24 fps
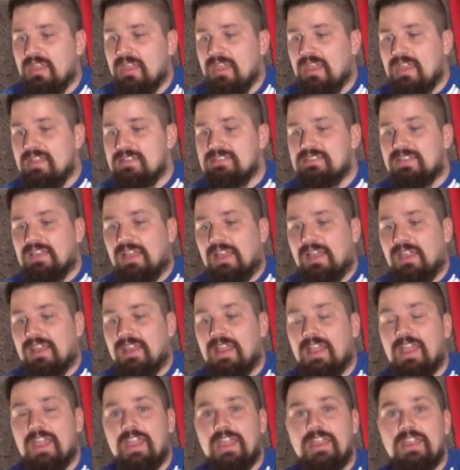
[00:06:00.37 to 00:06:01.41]
It's got
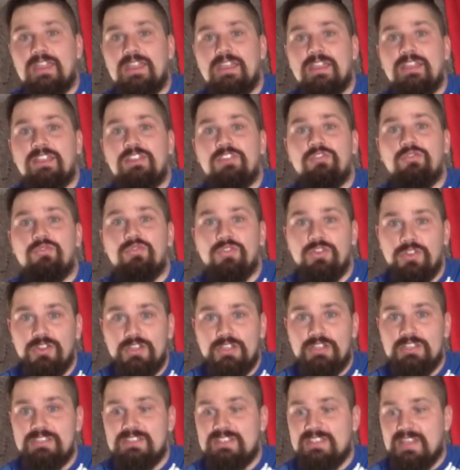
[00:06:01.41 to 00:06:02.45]
a really
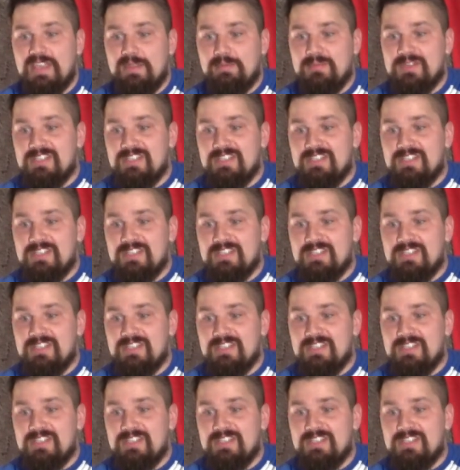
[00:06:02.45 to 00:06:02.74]
good stamina